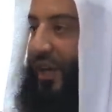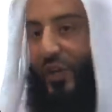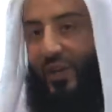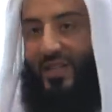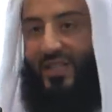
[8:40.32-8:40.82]

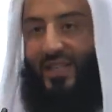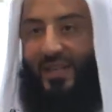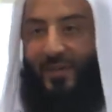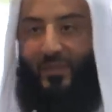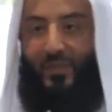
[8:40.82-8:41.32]
You
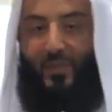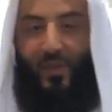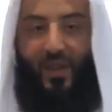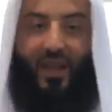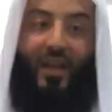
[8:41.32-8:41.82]
listening?
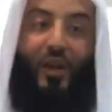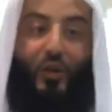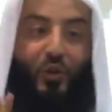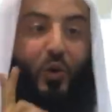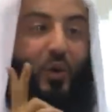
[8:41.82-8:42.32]

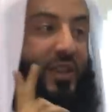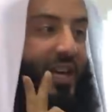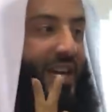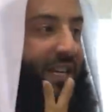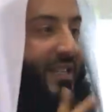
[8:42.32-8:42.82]
Two
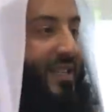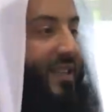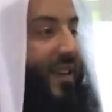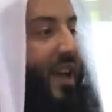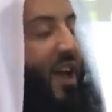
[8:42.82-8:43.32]

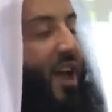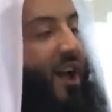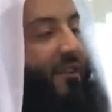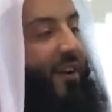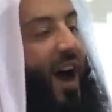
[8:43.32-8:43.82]
things.
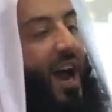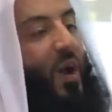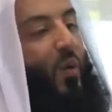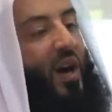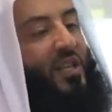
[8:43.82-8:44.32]
If
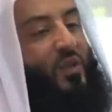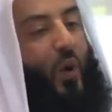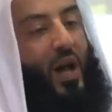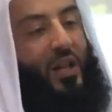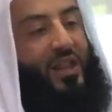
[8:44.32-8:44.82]
I was
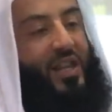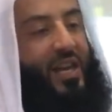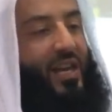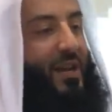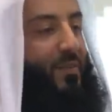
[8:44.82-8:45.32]

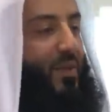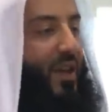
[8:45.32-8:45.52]
wealthy